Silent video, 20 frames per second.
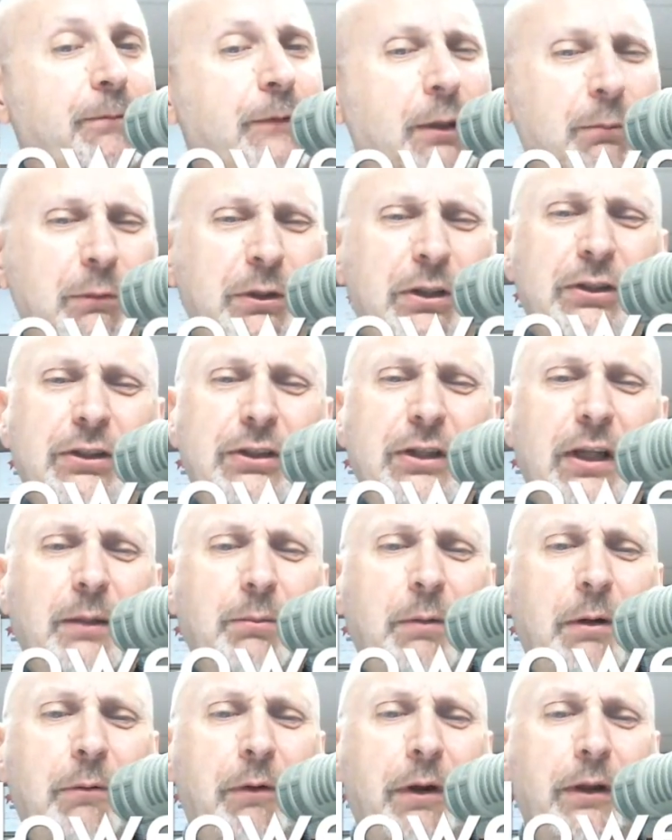Didn't we just
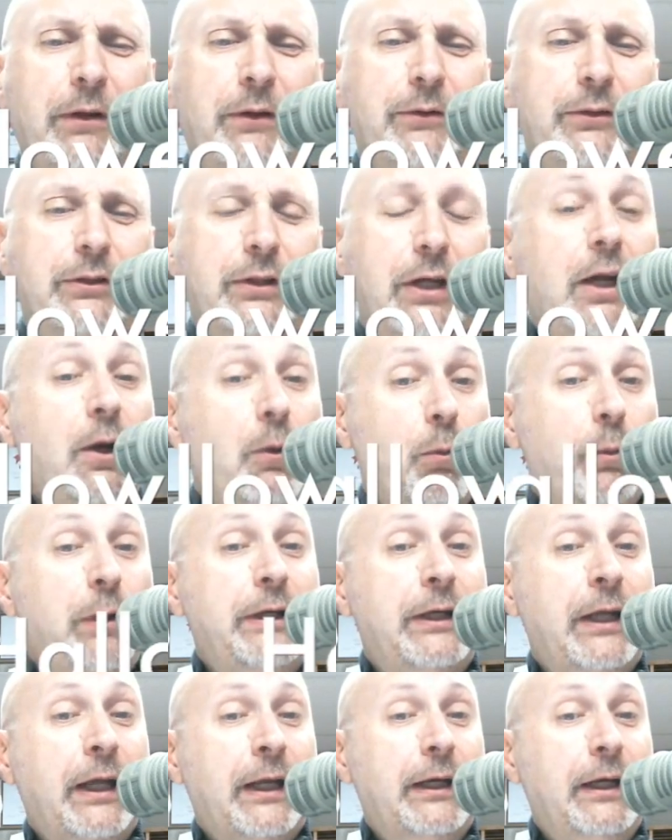celebrate one of those? we
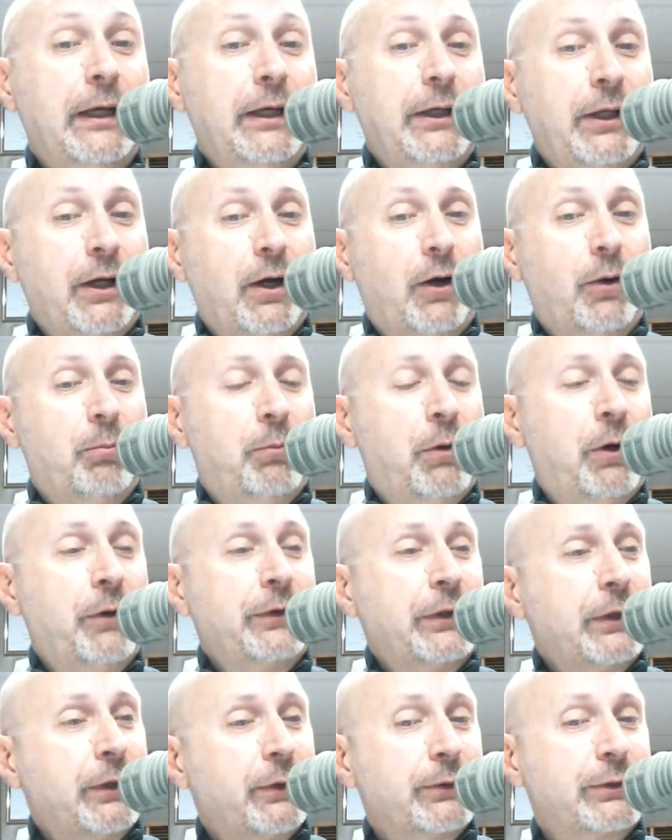did. You know,
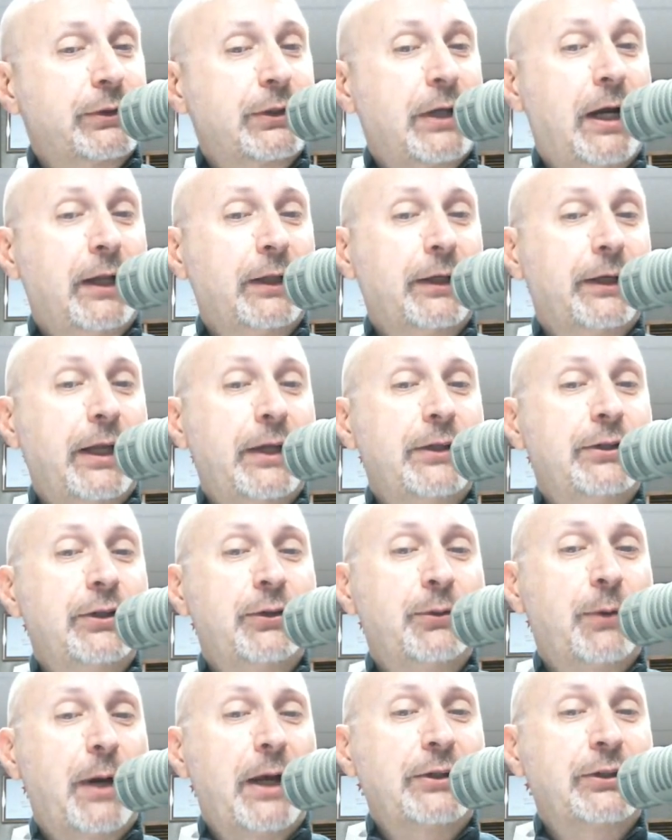both of those holidays you
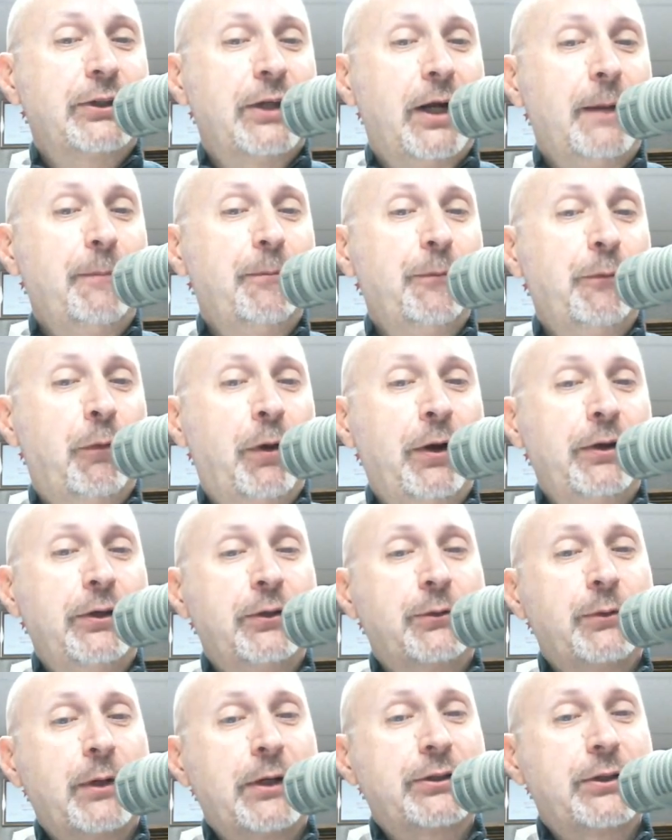dress up. One you
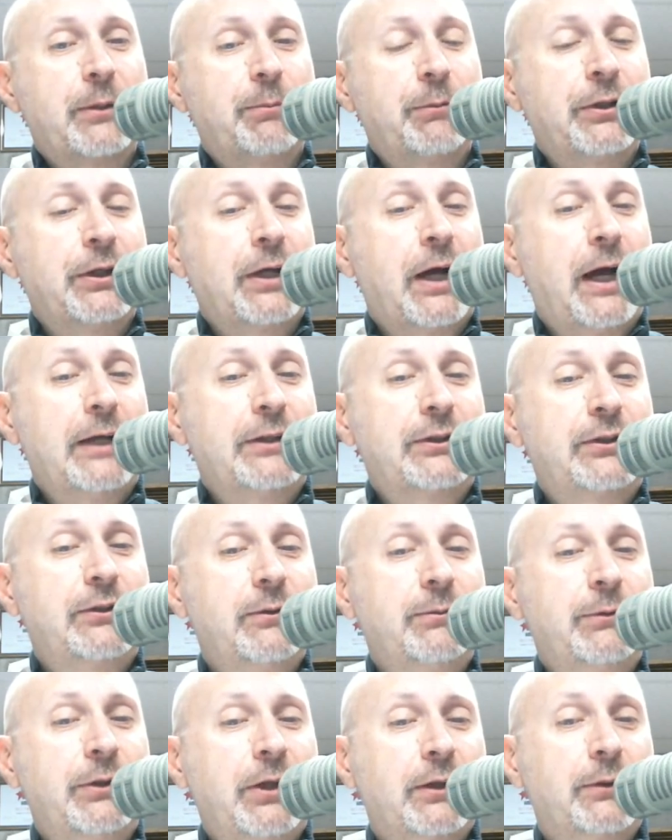dress up in
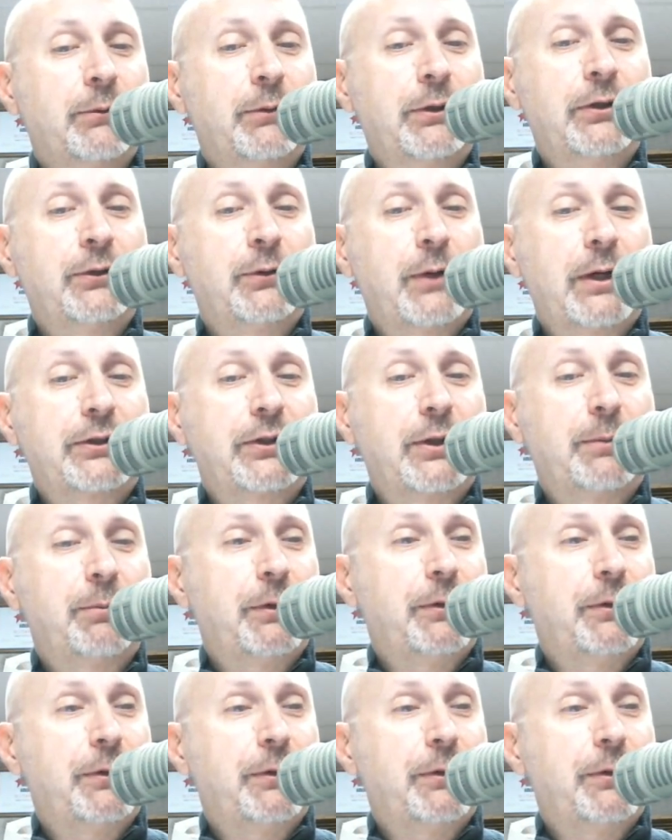costume, the other one you dress up